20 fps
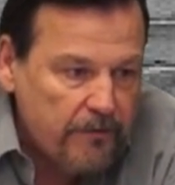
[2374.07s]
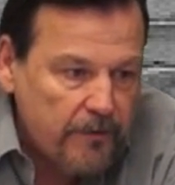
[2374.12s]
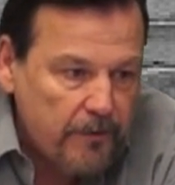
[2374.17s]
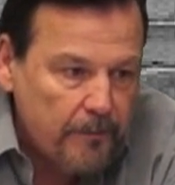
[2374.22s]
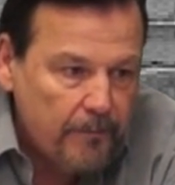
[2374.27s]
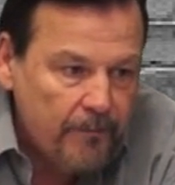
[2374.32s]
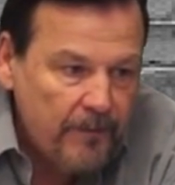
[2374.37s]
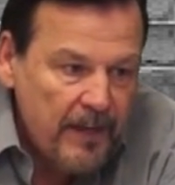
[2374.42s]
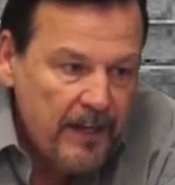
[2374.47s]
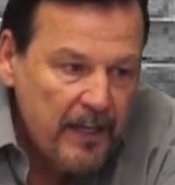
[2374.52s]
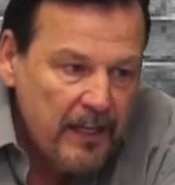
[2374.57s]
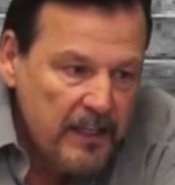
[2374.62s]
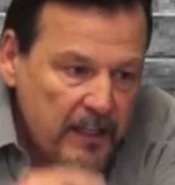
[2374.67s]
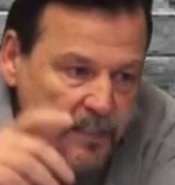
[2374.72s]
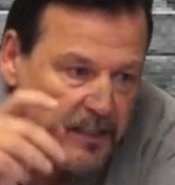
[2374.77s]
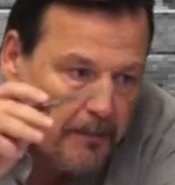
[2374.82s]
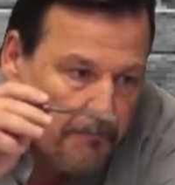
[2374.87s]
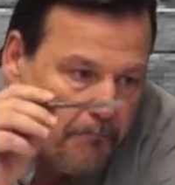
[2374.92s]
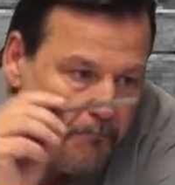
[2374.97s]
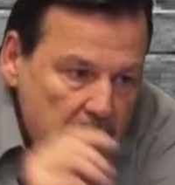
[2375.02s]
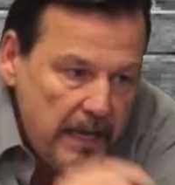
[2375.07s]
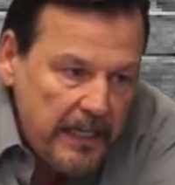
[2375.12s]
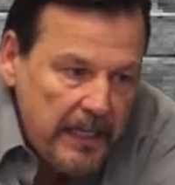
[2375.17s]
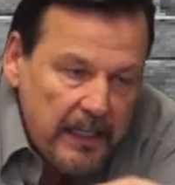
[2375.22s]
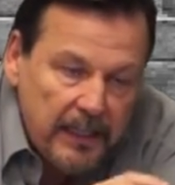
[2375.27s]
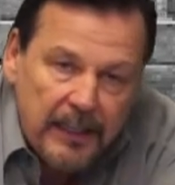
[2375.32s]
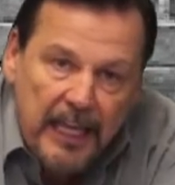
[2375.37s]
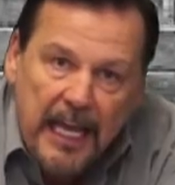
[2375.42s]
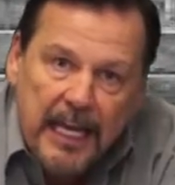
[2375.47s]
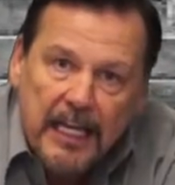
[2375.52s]
them. The
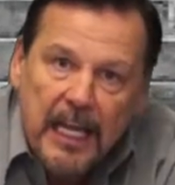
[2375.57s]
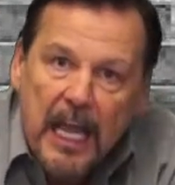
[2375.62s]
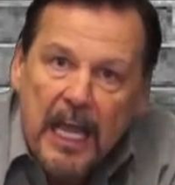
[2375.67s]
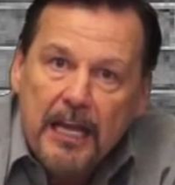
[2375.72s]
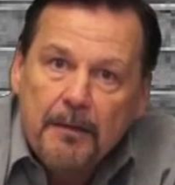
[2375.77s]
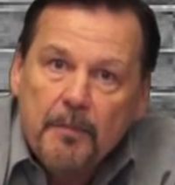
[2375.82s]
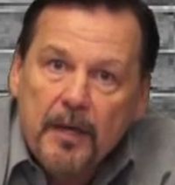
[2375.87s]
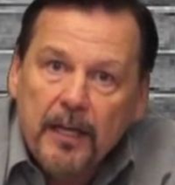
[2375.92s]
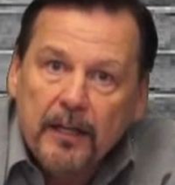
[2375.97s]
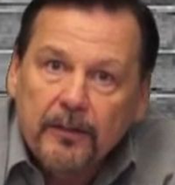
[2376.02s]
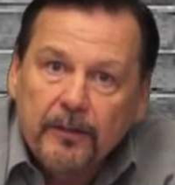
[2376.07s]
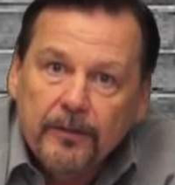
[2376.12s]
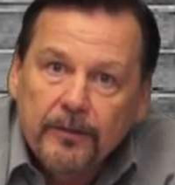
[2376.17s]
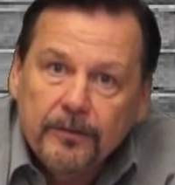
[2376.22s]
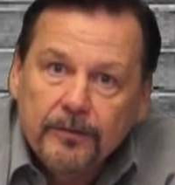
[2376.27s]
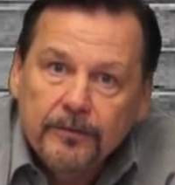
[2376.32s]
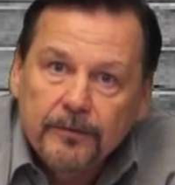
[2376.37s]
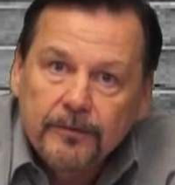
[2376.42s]
minute they came in.